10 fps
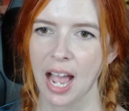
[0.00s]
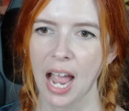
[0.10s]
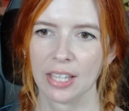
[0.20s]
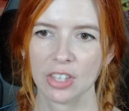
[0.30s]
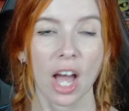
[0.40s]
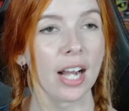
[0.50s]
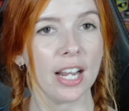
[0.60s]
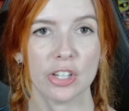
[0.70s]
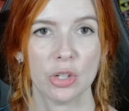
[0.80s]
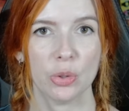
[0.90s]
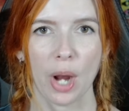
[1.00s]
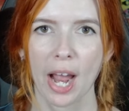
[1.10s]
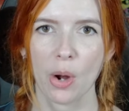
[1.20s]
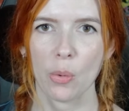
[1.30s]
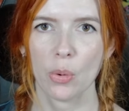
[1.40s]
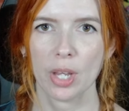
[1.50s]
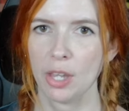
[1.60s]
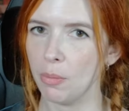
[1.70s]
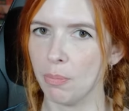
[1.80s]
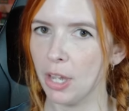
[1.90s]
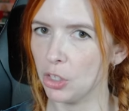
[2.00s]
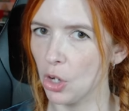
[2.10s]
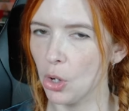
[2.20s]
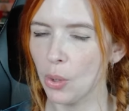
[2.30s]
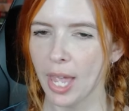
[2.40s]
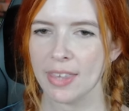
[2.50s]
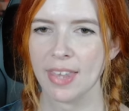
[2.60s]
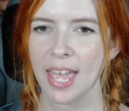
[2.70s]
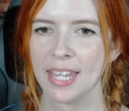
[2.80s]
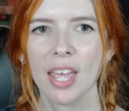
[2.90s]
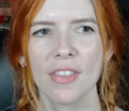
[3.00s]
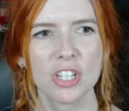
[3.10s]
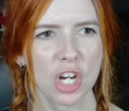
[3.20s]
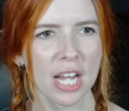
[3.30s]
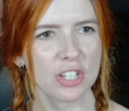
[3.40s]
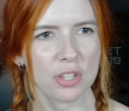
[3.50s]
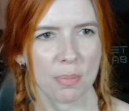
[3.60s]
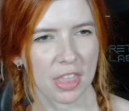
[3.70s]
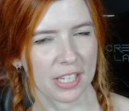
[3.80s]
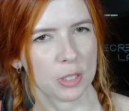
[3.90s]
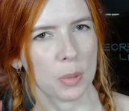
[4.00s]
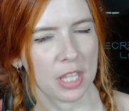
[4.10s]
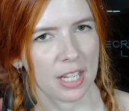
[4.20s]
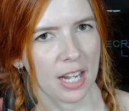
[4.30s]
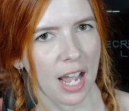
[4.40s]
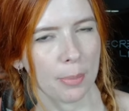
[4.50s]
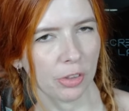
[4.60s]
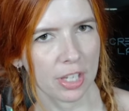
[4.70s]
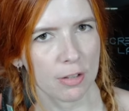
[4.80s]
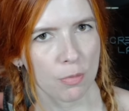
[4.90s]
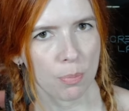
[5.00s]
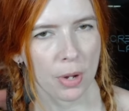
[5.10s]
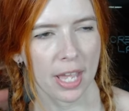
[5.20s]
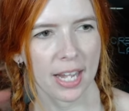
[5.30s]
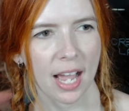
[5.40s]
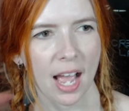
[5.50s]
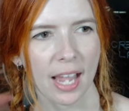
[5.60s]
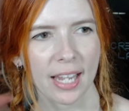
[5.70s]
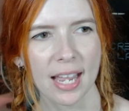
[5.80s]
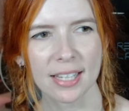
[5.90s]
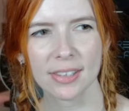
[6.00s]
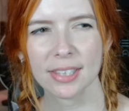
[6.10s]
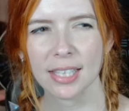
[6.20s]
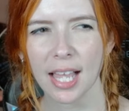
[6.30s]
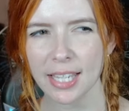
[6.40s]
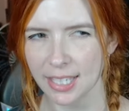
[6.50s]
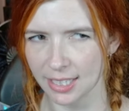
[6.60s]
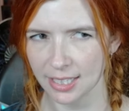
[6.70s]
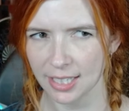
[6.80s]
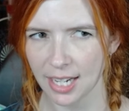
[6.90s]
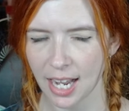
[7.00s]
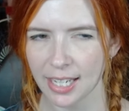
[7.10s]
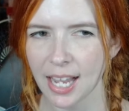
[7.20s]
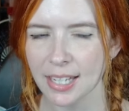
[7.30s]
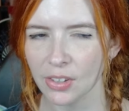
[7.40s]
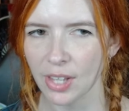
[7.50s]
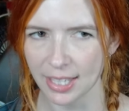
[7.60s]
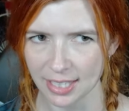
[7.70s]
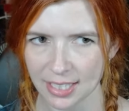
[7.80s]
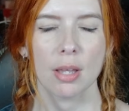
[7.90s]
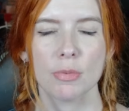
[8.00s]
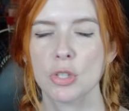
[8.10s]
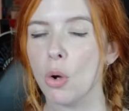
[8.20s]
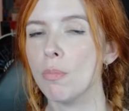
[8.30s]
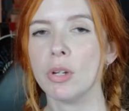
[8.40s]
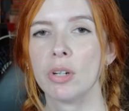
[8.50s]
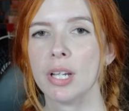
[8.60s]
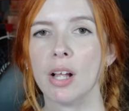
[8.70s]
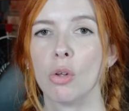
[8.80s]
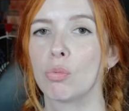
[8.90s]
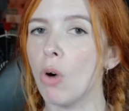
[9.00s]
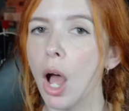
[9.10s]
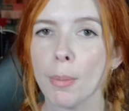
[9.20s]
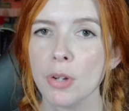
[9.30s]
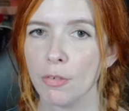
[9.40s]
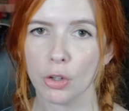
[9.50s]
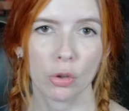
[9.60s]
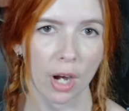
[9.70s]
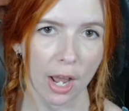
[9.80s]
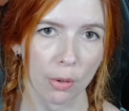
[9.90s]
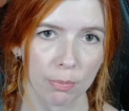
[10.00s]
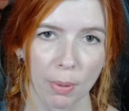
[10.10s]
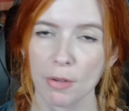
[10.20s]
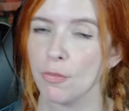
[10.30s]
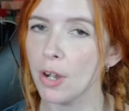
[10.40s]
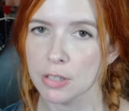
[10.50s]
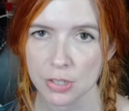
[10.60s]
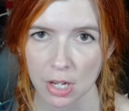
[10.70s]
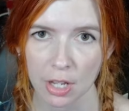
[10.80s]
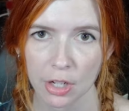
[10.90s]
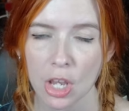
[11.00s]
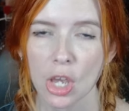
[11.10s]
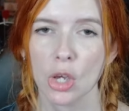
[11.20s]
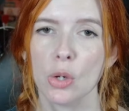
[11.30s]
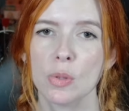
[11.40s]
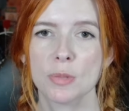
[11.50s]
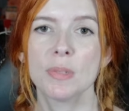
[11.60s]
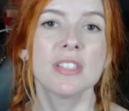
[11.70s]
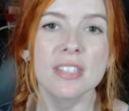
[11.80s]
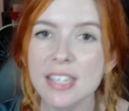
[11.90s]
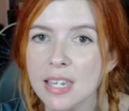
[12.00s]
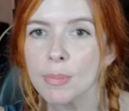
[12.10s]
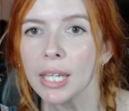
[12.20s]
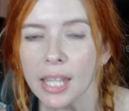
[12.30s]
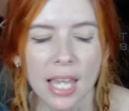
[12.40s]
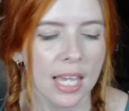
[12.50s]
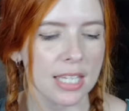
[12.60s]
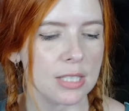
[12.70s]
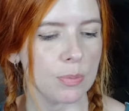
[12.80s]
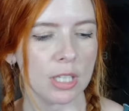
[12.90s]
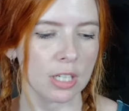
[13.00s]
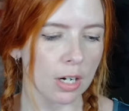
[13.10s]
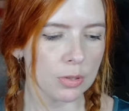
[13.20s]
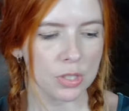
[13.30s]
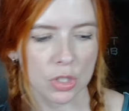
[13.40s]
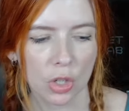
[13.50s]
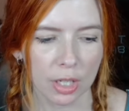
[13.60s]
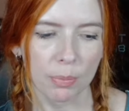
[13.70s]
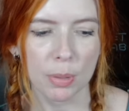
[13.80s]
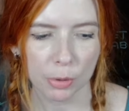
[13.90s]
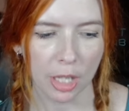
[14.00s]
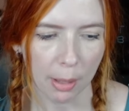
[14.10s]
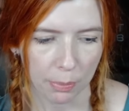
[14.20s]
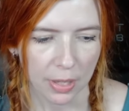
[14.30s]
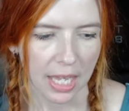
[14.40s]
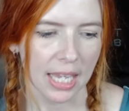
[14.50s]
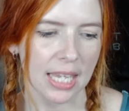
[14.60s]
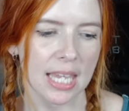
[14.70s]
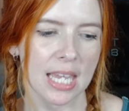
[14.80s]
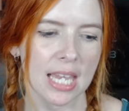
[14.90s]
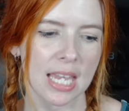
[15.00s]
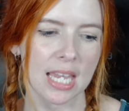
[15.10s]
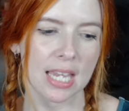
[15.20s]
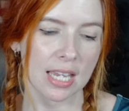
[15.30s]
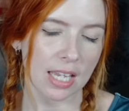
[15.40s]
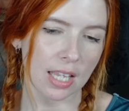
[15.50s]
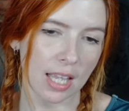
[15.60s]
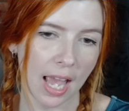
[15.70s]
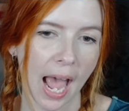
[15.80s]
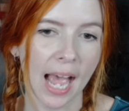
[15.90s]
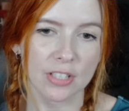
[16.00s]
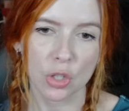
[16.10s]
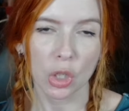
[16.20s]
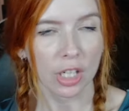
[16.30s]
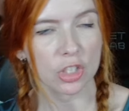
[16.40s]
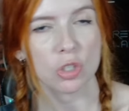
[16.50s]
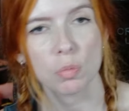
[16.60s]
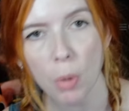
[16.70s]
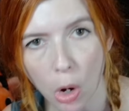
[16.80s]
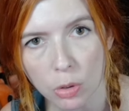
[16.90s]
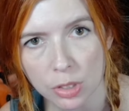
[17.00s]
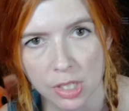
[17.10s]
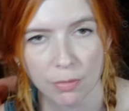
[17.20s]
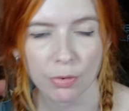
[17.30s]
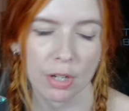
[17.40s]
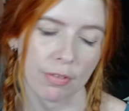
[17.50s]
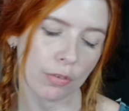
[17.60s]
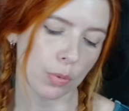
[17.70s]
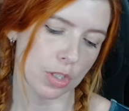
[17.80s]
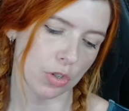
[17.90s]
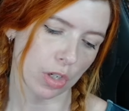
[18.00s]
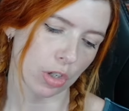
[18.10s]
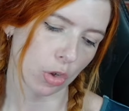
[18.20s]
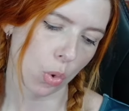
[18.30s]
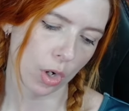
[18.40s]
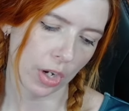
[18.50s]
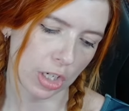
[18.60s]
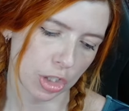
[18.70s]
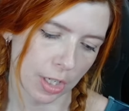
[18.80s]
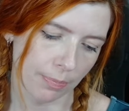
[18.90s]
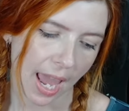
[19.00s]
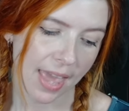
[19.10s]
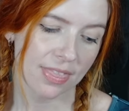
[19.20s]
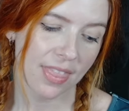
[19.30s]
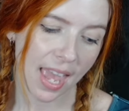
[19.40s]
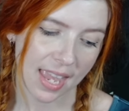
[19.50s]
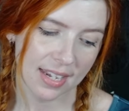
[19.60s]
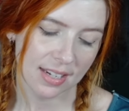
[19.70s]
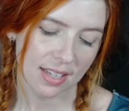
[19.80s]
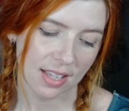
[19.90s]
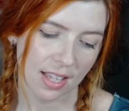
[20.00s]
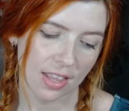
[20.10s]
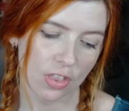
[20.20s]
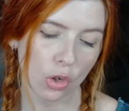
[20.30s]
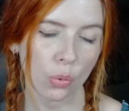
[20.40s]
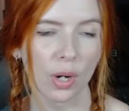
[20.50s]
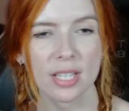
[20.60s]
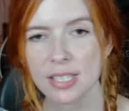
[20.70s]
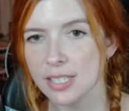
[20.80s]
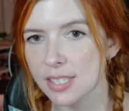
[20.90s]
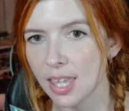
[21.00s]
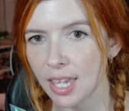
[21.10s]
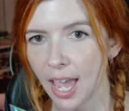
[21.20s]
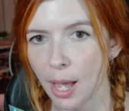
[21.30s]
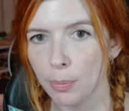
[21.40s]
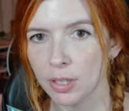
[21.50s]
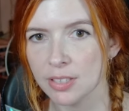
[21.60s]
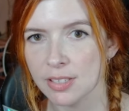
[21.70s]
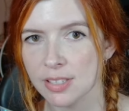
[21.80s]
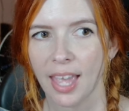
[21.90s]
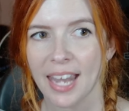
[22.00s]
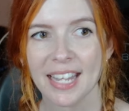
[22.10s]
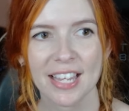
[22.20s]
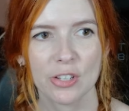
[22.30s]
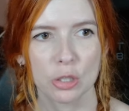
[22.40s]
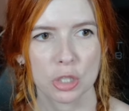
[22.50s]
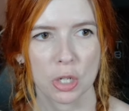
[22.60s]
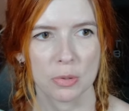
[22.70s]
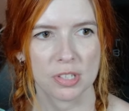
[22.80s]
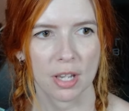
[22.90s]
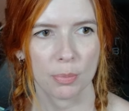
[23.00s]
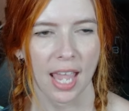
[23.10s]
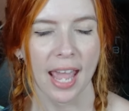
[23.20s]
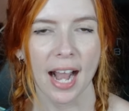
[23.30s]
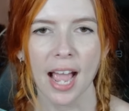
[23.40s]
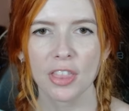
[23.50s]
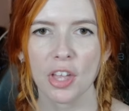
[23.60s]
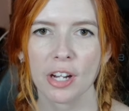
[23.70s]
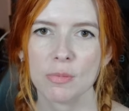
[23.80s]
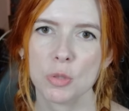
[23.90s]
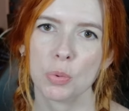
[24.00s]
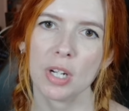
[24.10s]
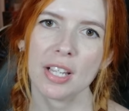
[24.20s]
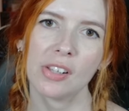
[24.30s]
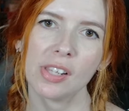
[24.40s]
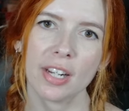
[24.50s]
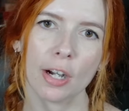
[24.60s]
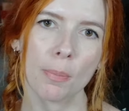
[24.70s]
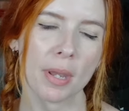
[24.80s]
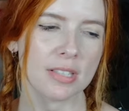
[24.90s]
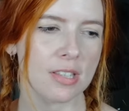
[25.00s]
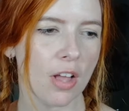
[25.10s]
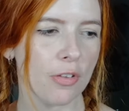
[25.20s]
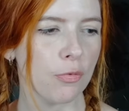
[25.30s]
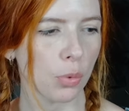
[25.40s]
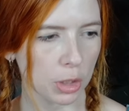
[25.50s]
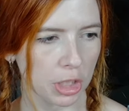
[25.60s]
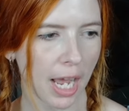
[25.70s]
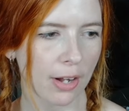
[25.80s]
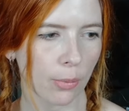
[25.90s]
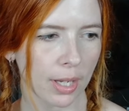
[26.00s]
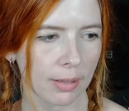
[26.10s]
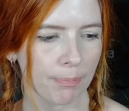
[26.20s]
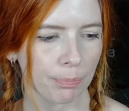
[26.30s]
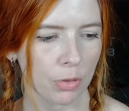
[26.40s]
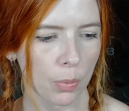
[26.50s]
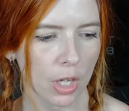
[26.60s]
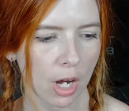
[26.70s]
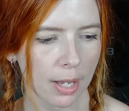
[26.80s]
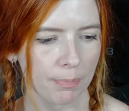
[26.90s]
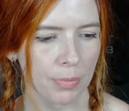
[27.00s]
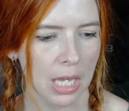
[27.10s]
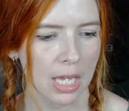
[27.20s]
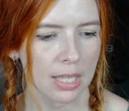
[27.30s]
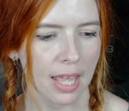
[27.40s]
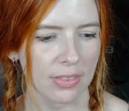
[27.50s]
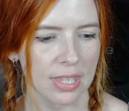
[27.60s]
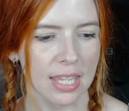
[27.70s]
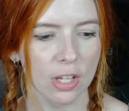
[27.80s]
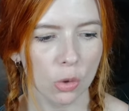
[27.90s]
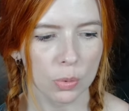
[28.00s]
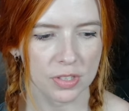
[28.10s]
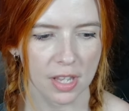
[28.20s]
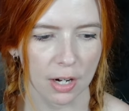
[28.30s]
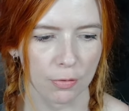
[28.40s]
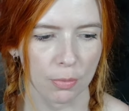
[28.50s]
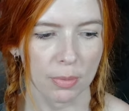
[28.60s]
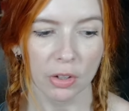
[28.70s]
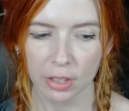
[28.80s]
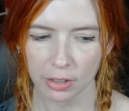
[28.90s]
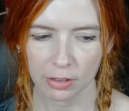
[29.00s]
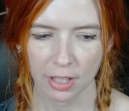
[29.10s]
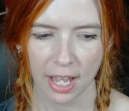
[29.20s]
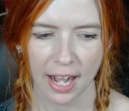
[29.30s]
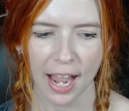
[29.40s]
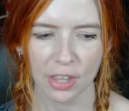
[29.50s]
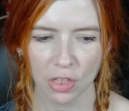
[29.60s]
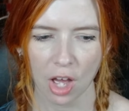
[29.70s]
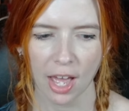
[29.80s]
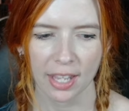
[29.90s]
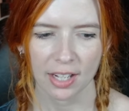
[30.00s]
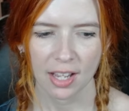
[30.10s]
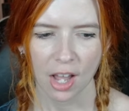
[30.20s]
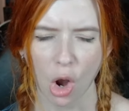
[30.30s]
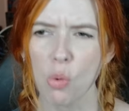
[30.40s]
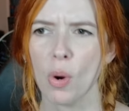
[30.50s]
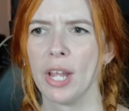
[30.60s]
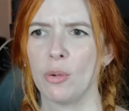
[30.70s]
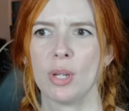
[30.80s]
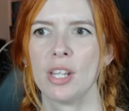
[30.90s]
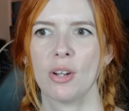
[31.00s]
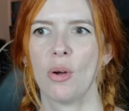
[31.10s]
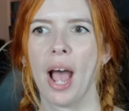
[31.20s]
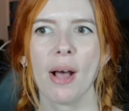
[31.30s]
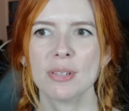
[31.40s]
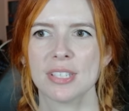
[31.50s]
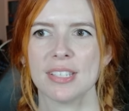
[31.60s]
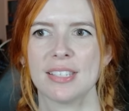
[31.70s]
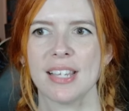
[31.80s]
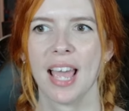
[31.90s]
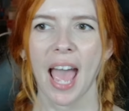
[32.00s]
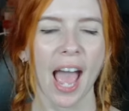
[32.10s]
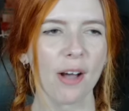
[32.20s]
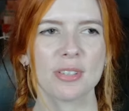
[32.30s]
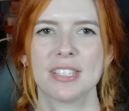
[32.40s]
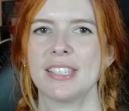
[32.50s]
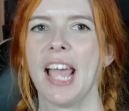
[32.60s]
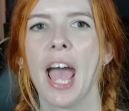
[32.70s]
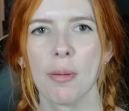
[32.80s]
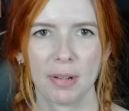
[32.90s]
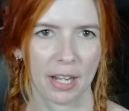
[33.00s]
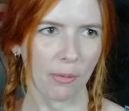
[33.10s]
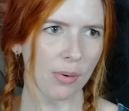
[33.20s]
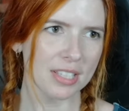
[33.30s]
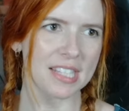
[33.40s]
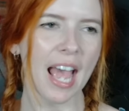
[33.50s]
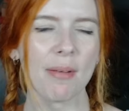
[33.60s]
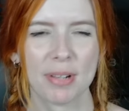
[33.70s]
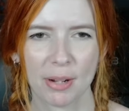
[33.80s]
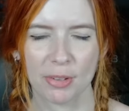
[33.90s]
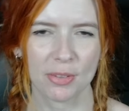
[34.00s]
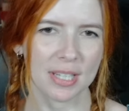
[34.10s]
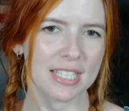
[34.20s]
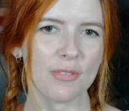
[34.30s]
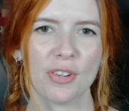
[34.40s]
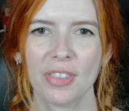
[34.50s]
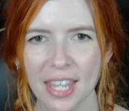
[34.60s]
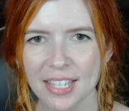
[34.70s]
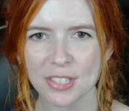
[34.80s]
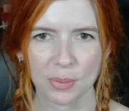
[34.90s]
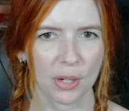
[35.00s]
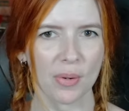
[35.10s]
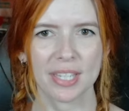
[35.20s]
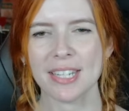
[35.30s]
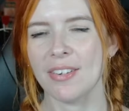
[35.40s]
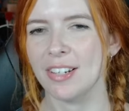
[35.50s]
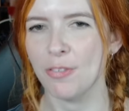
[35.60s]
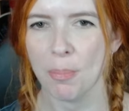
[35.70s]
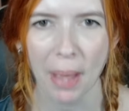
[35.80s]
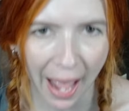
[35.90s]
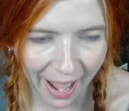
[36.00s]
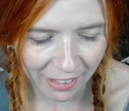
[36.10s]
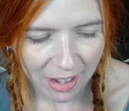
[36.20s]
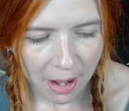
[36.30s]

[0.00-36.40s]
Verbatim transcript: I thought I knew how it might go, and then they changed some things with it, I believe, but I kind of like it. I kind of like it. So Míriel robbed of her crown by Pharazôn, who has been scheming. He's been, you know, stirring people up. He has her exposed in front of everyone during her coronation, and then the craziest thing happens an eagle shows up. And I thought it was pretty clear based on the foreshadowing that we got that the eagle was there for Míriel. And I thought, oh wait, are we gonna how is this how is this happening? What's happening? We're doing different things, are we going down a different path?